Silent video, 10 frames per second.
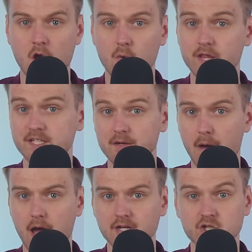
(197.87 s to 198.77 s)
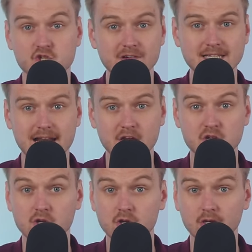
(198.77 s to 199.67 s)
With this in mind, jury
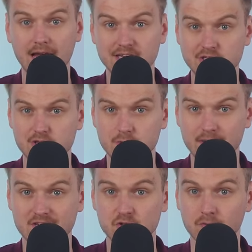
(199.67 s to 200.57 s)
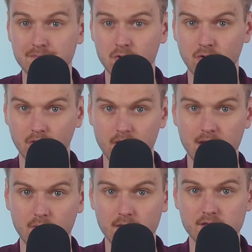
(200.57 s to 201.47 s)
selection could last two weeks or more,
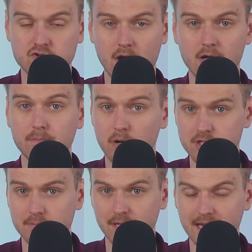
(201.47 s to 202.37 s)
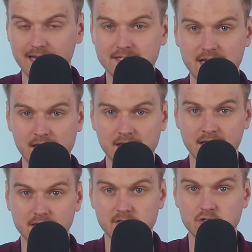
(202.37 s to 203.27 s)
with the trial possibly
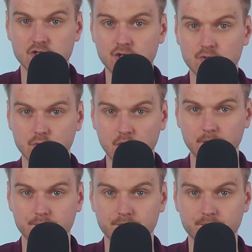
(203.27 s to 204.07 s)
extending into June.